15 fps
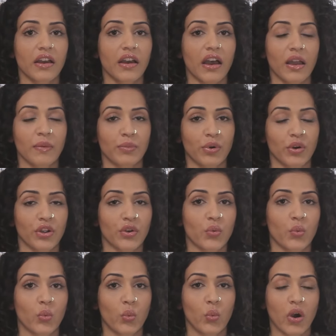I put
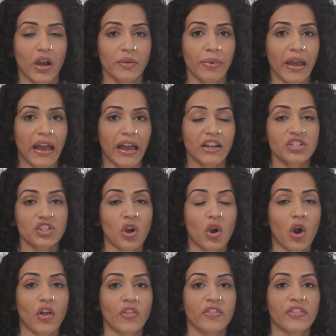one patch
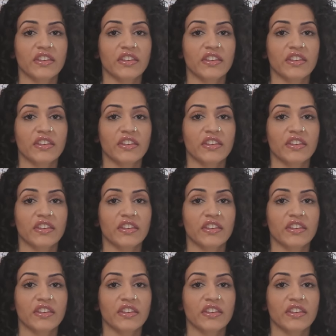on the